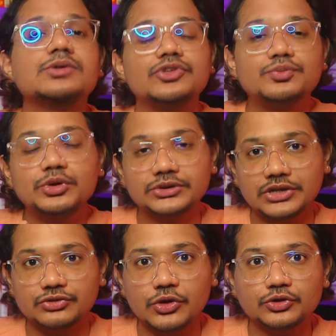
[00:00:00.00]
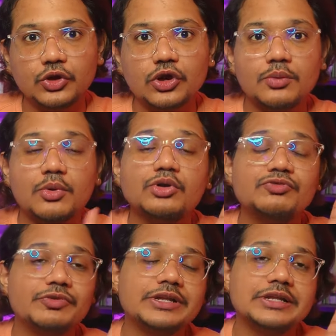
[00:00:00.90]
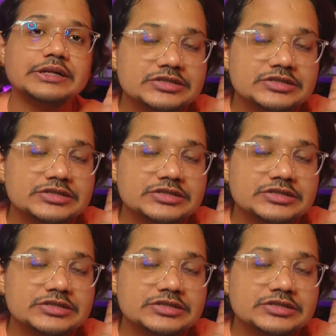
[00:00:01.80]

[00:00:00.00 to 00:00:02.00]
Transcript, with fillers: Now, this book does not talk about very